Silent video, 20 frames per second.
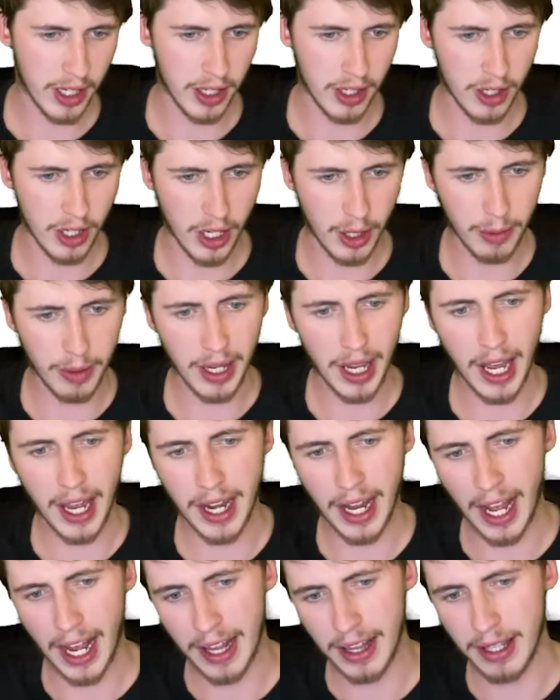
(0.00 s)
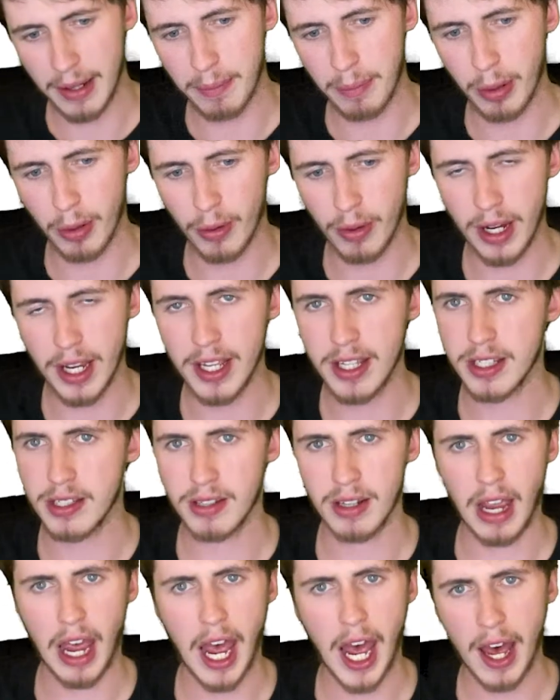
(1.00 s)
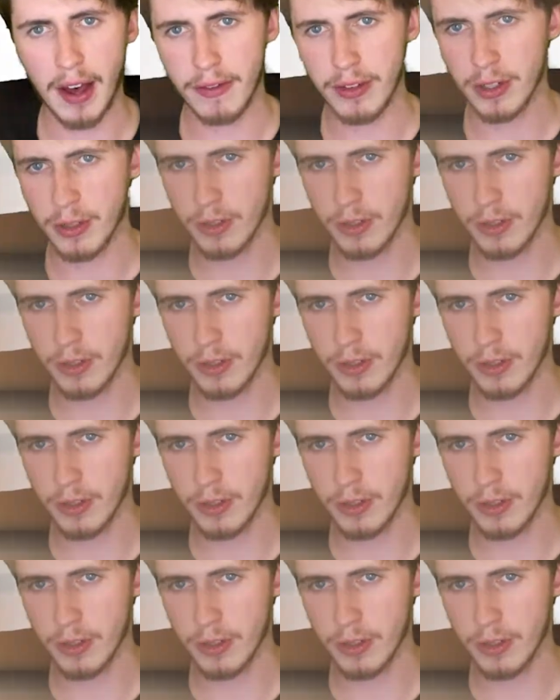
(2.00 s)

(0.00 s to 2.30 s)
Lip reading: you know, we had Ailin Perez having all